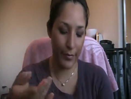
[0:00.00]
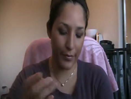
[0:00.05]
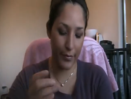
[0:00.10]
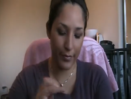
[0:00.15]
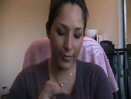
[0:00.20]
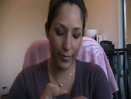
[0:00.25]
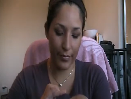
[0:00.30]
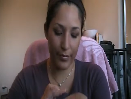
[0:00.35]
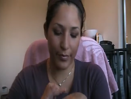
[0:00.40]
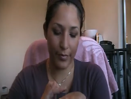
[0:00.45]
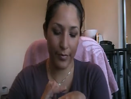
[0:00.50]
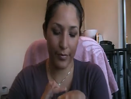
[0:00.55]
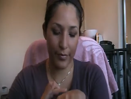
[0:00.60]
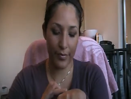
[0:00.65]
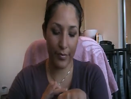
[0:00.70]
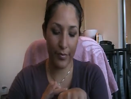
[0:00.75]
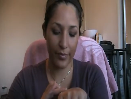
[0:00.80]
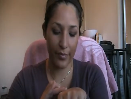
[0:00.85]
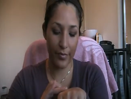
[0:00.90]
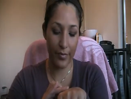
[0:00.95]

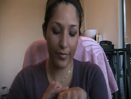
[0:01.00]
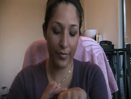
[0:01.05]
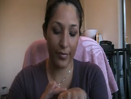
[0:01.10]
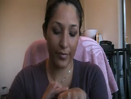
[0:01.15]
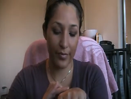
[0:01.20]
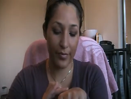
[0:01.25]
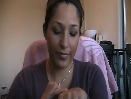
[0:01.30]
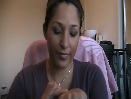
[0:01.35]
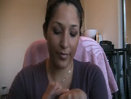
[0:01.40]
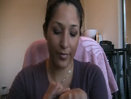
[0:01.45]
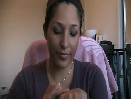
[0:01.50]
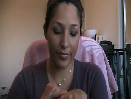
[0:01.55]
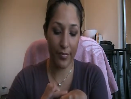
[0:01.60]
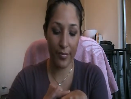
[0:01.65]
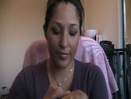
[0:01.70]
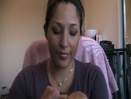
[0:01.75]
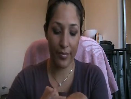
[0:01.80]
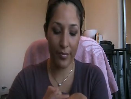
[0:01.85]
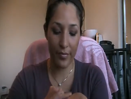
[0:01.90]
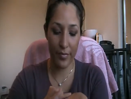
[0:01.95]
(silence)